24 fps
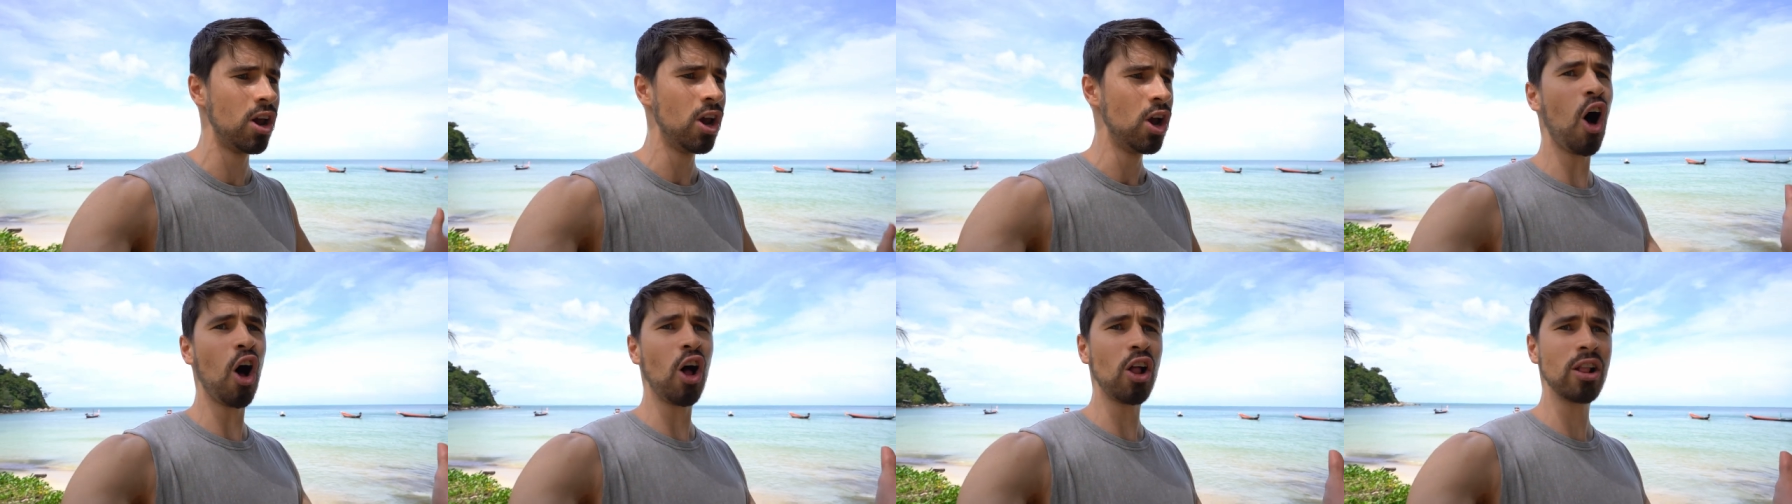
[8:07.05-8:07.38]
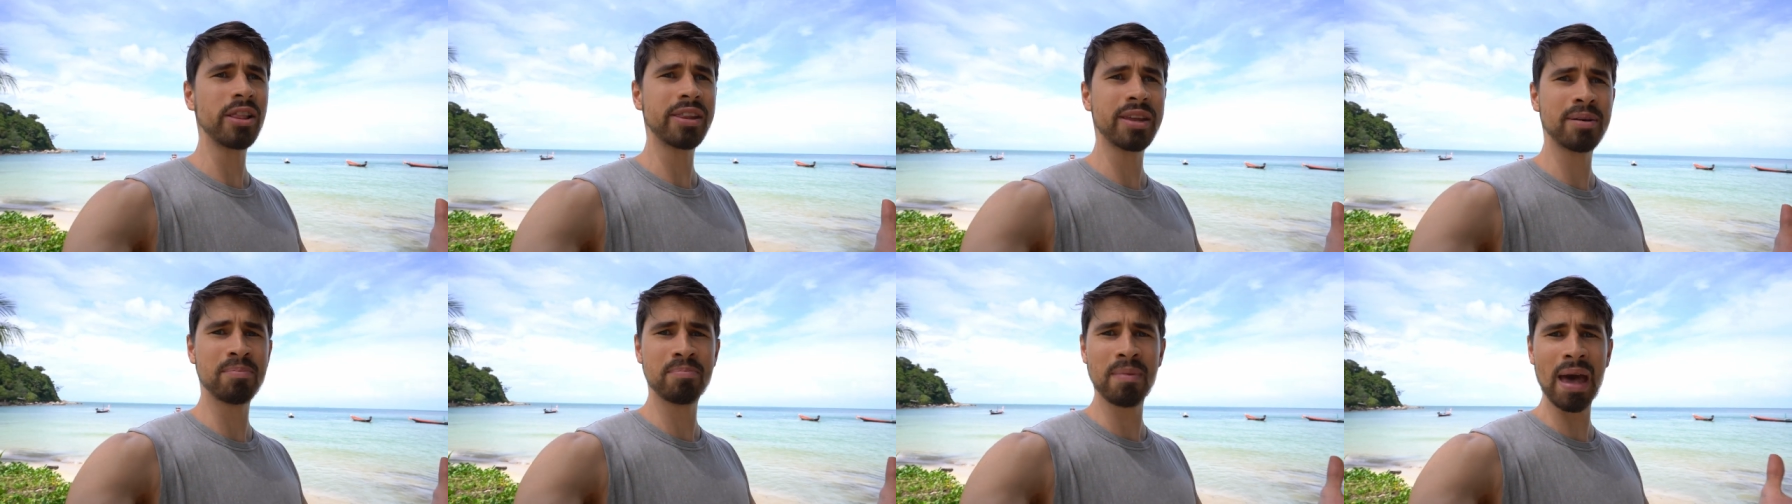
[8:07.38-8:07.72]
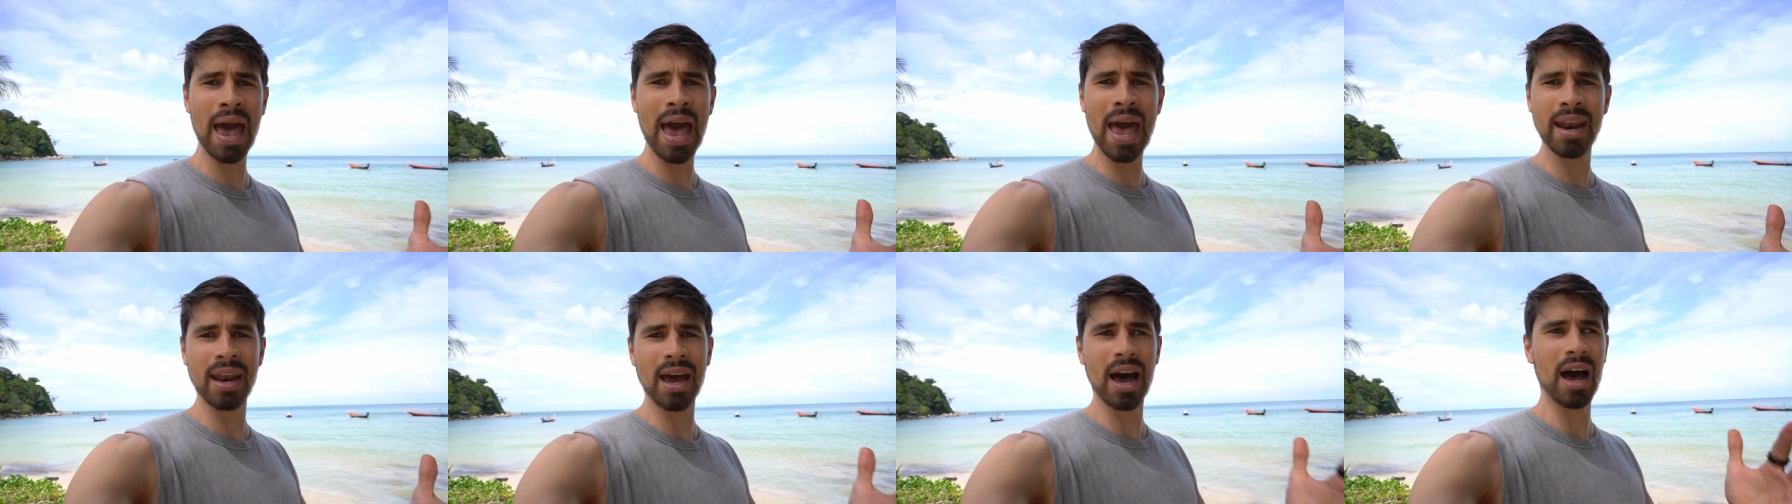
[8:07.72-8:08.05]
all the
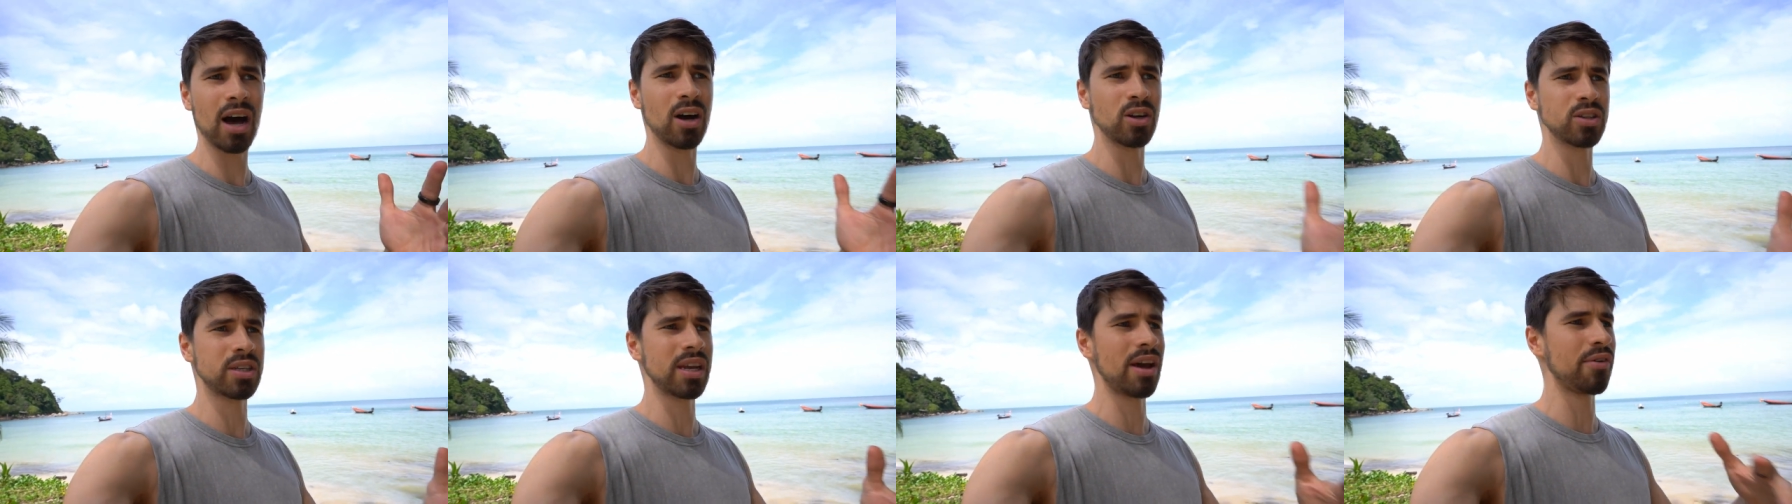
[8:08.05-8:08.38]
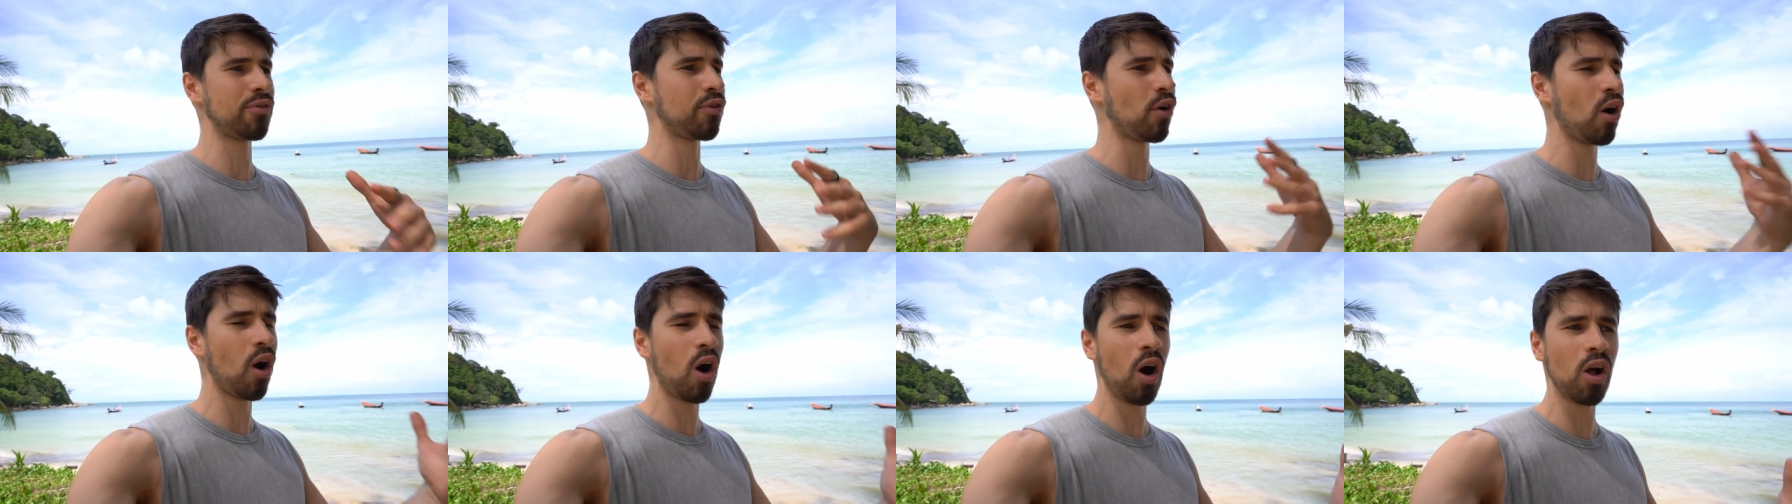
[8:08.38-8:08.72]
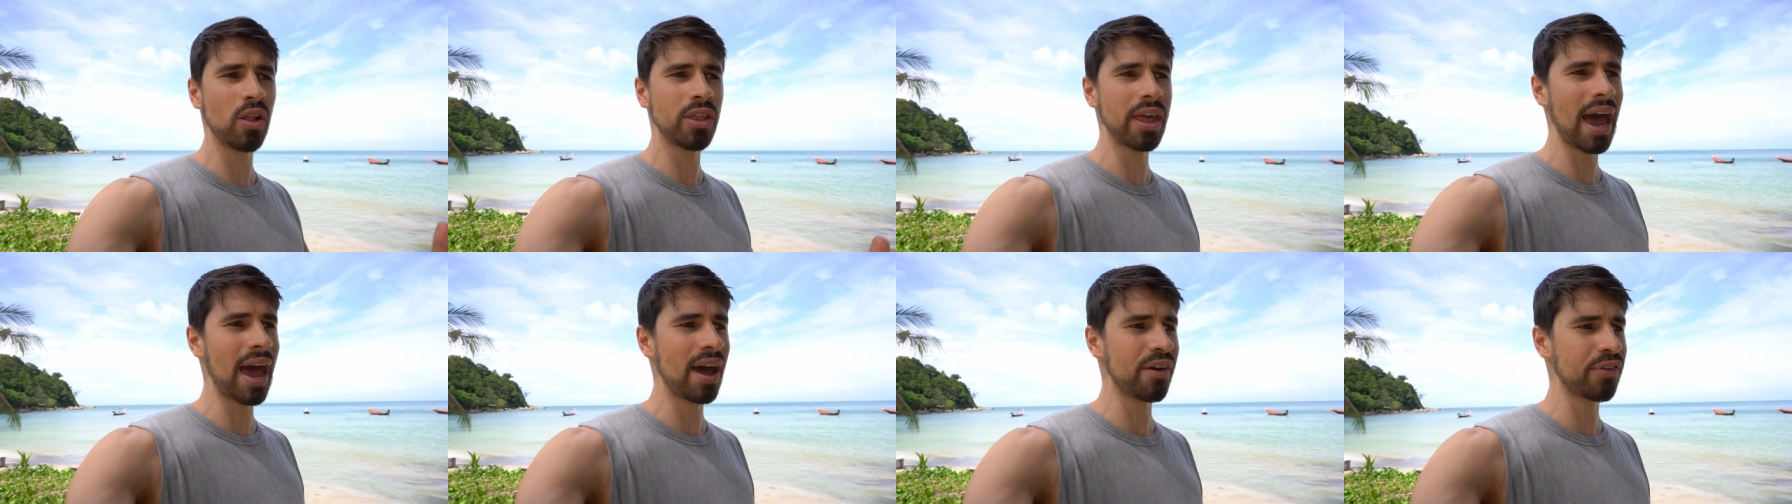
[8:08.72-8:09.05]
men out there, for
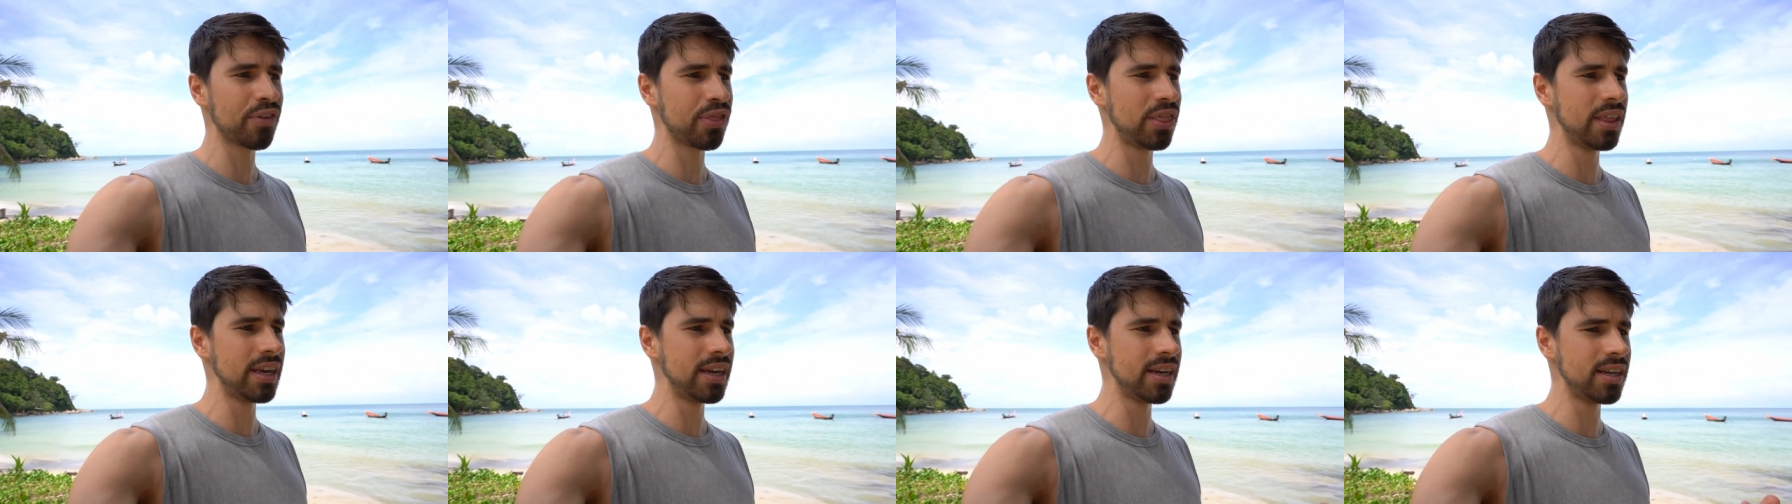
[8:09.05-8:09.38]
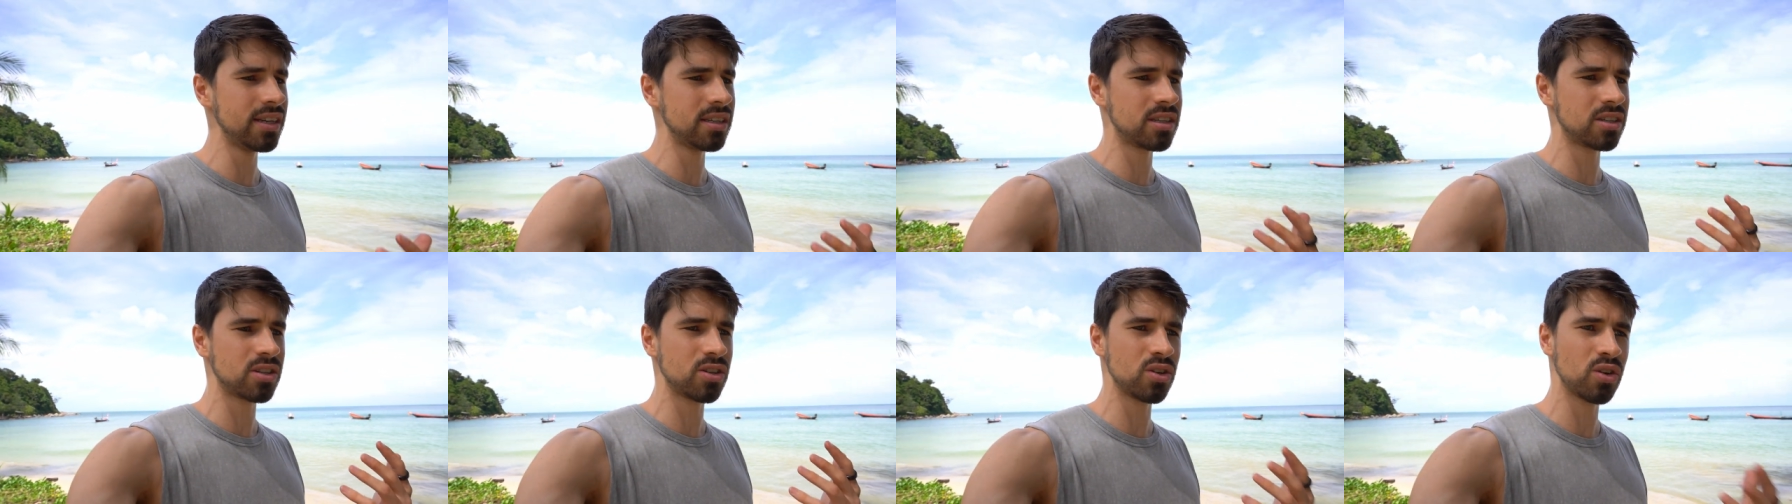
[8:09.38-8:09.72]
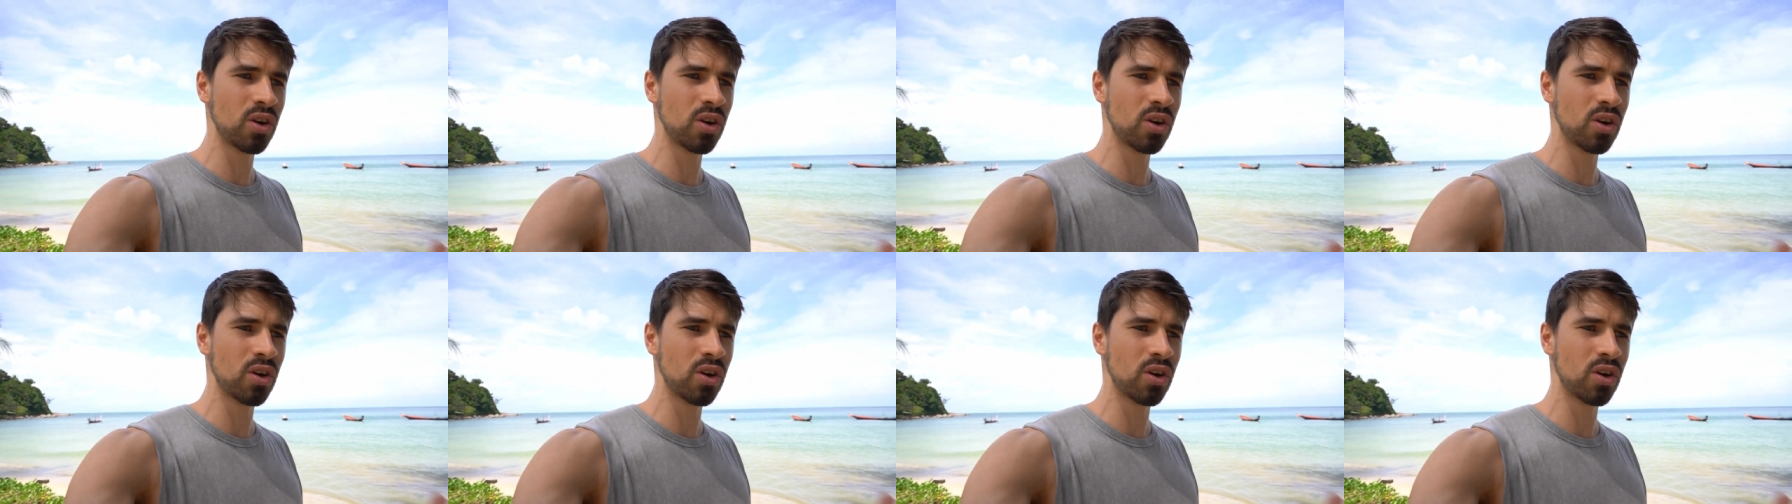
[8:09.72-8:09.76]
all the athletes.